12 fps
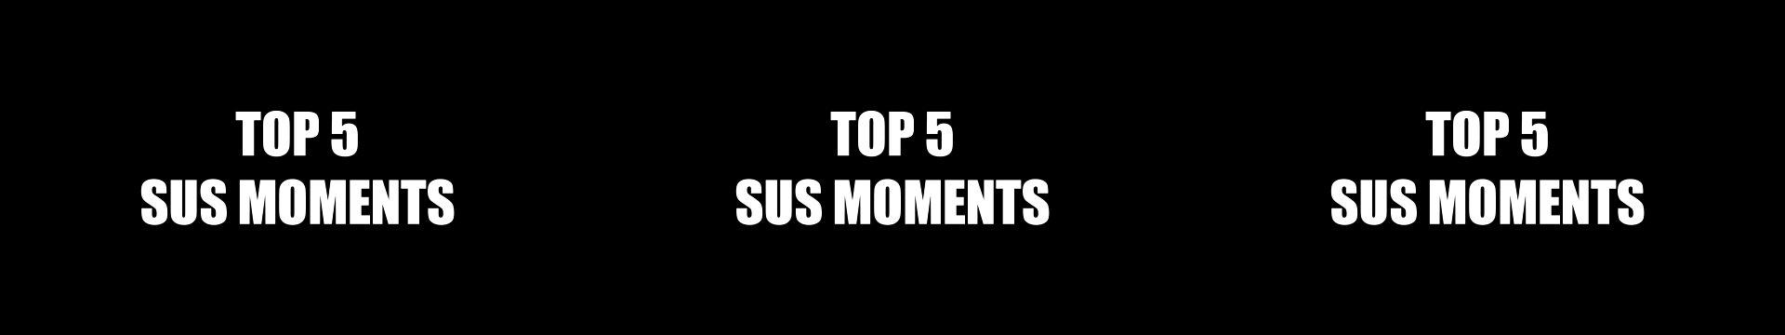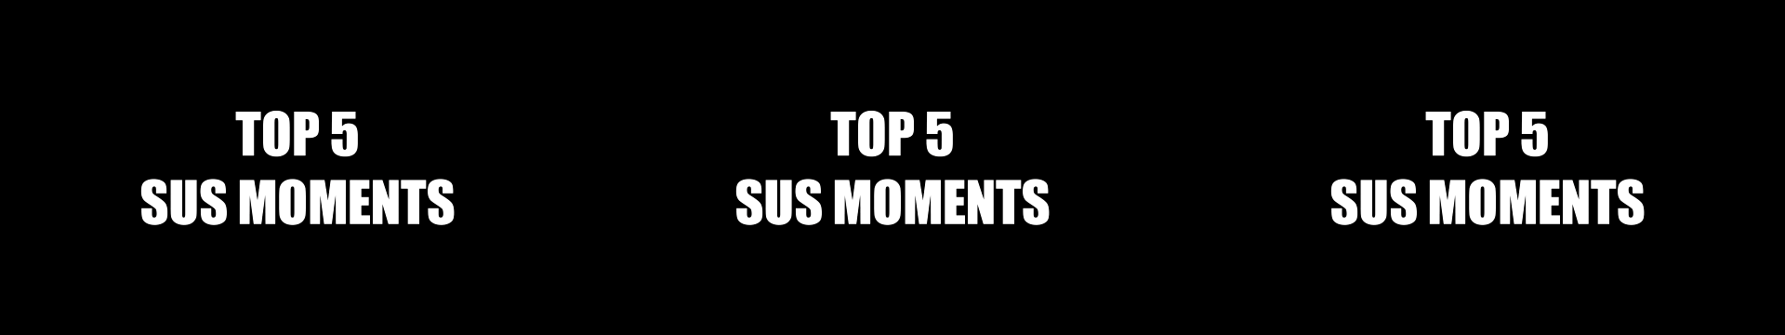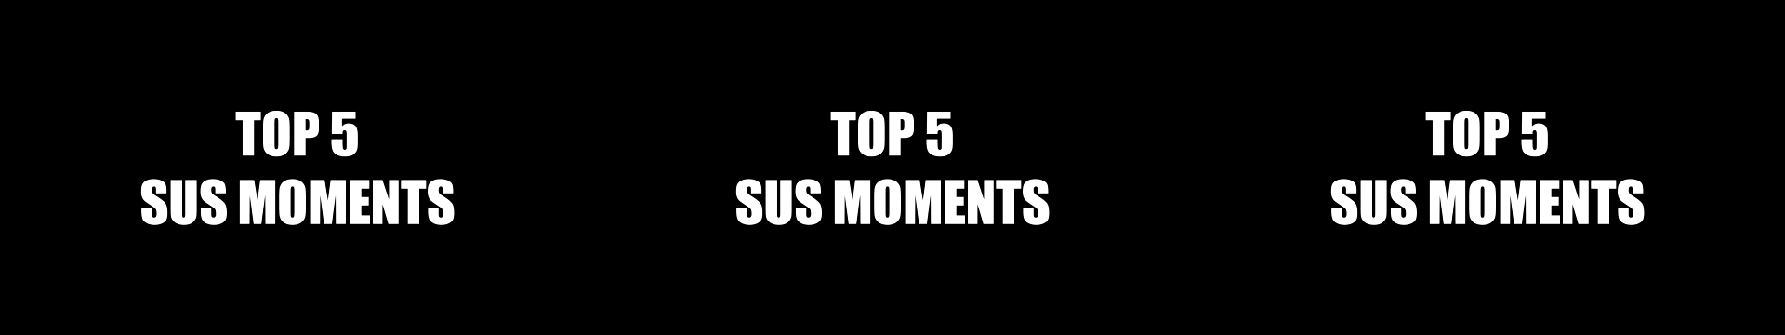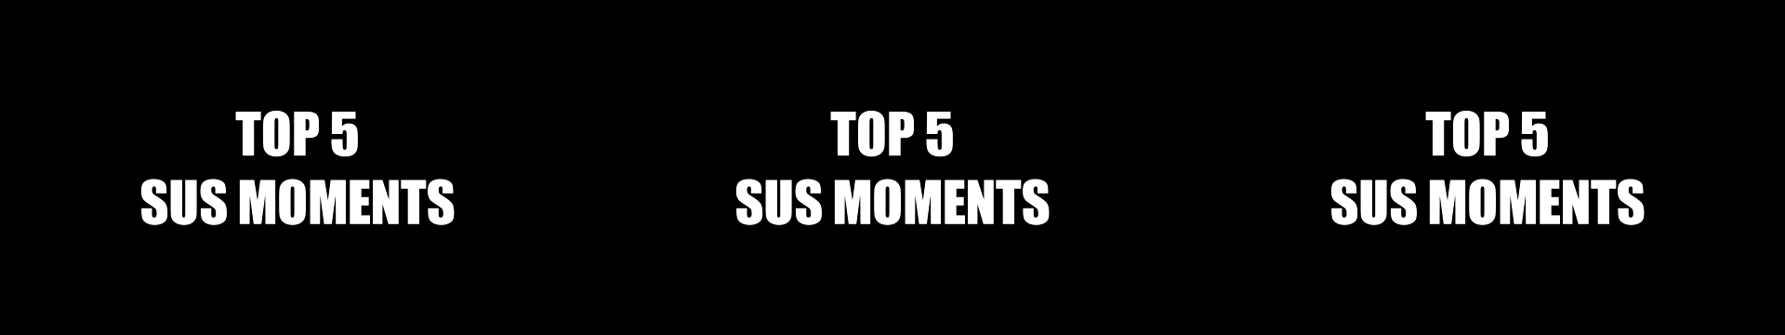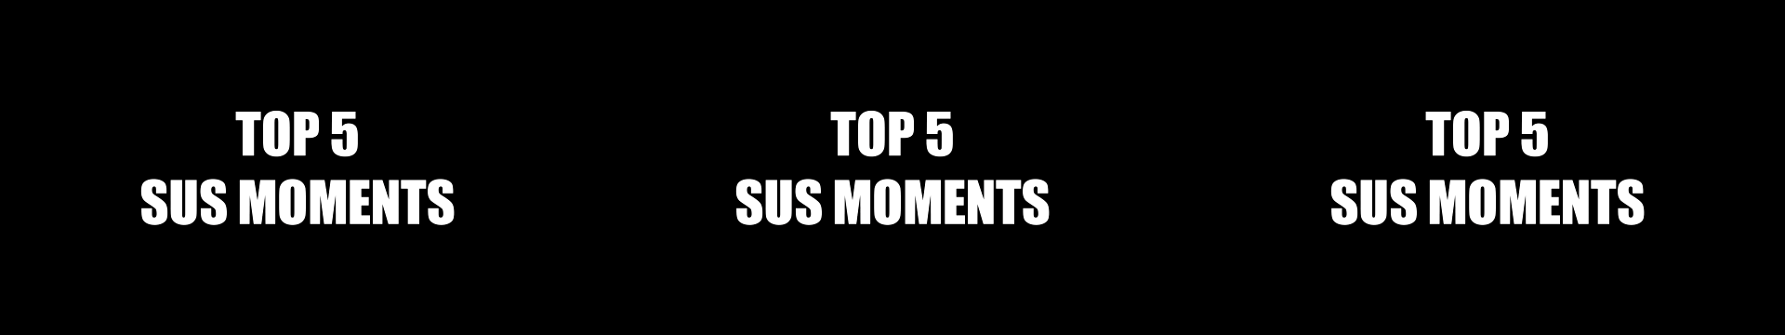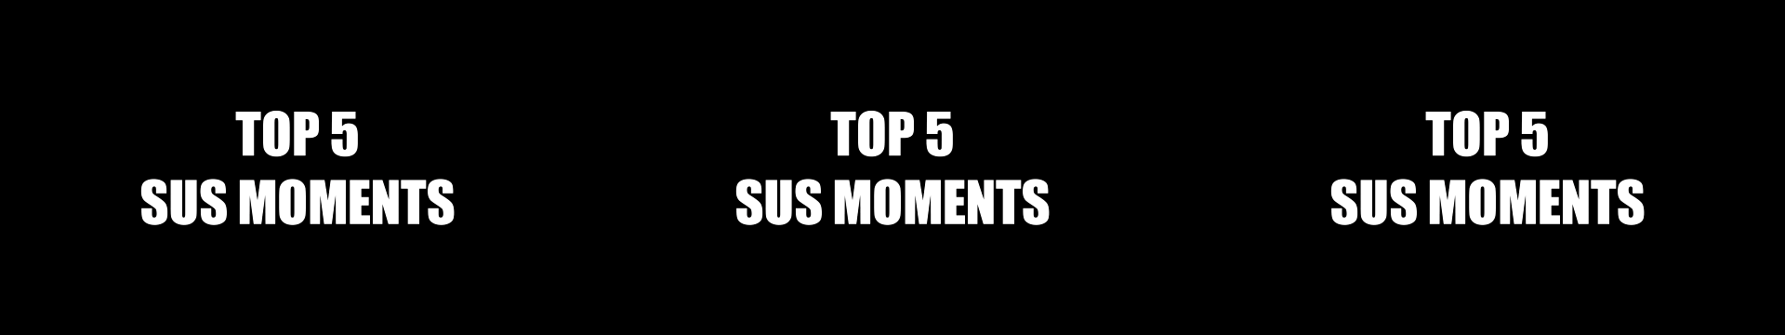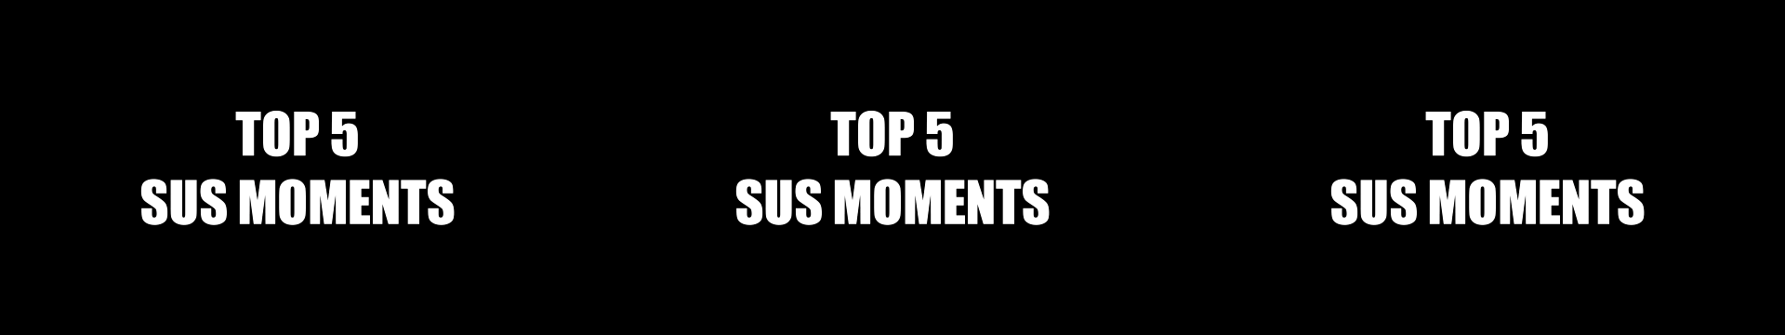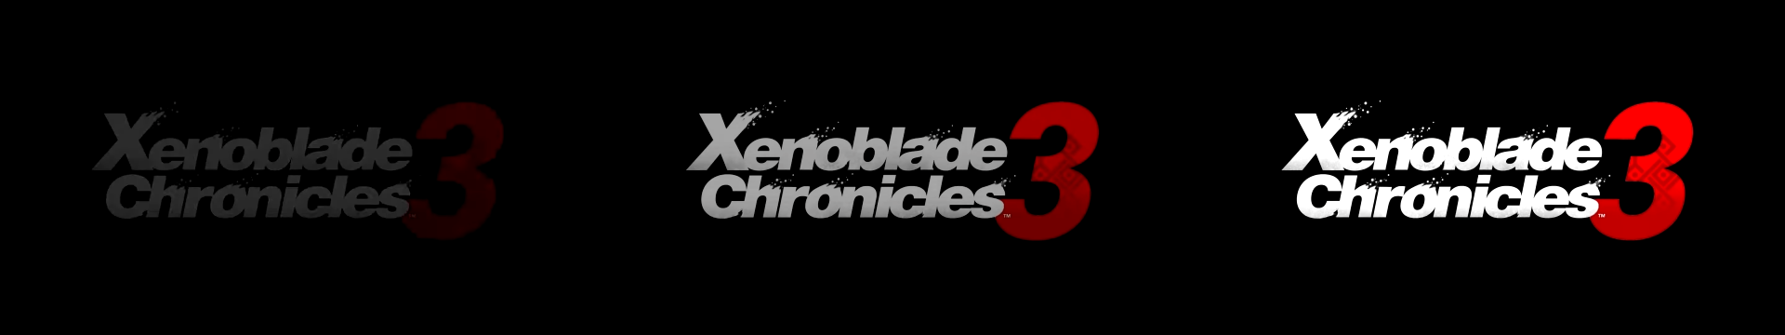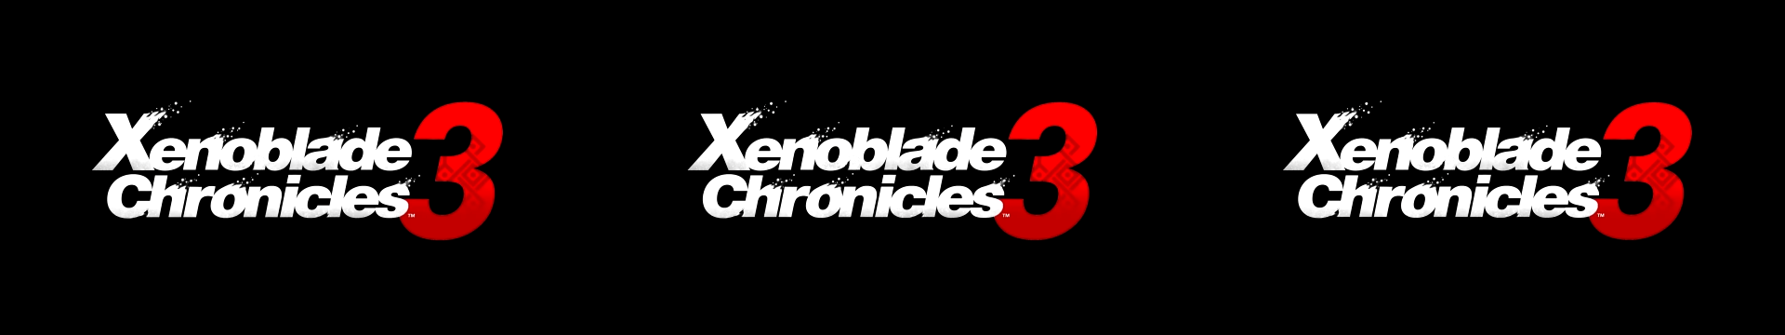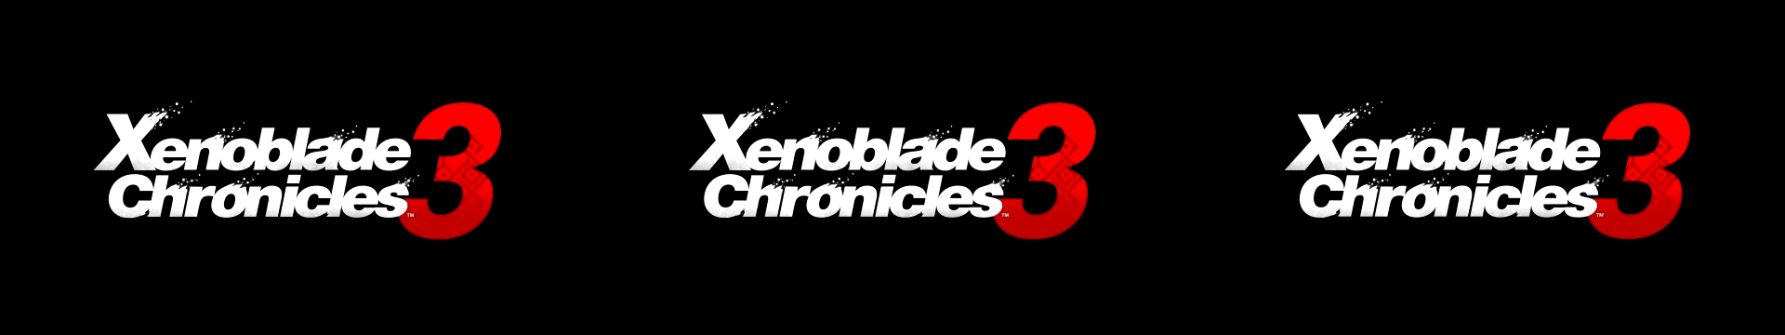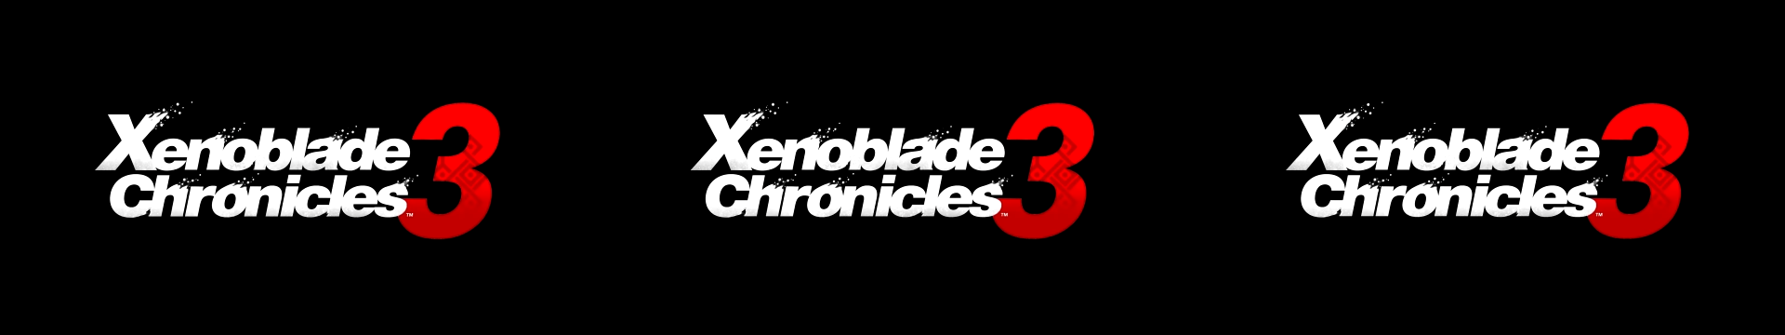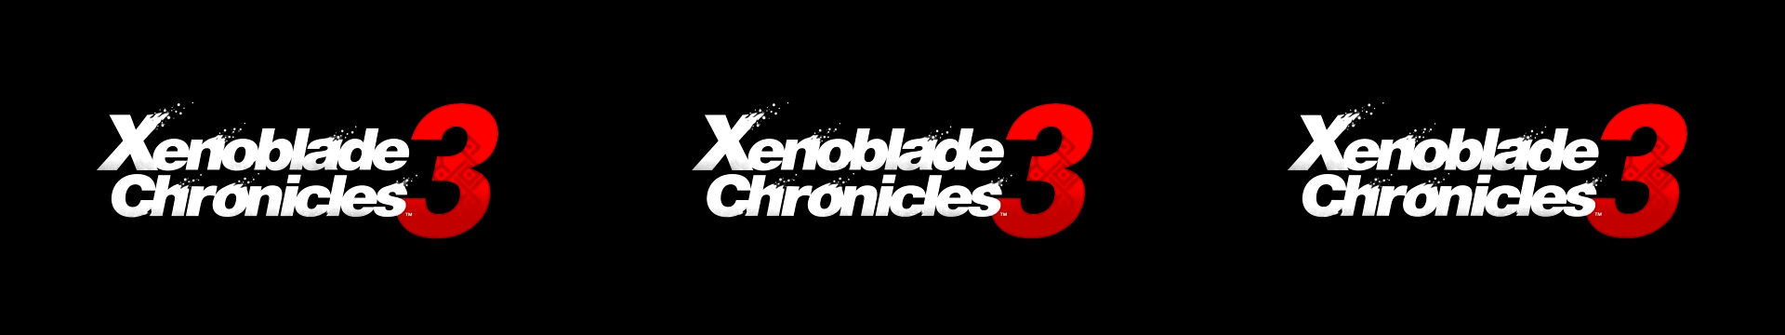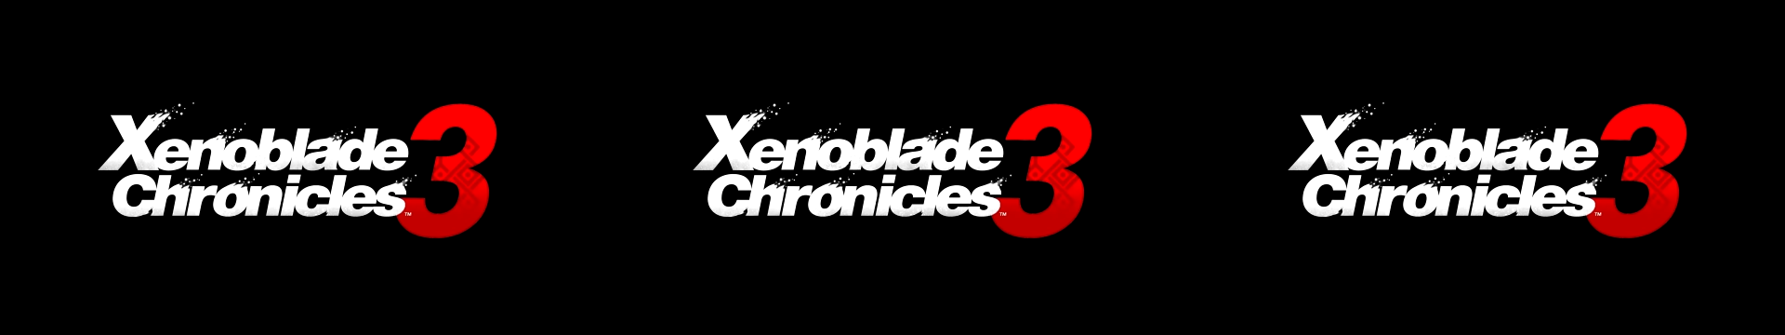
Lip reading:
[unreadable: no face in view]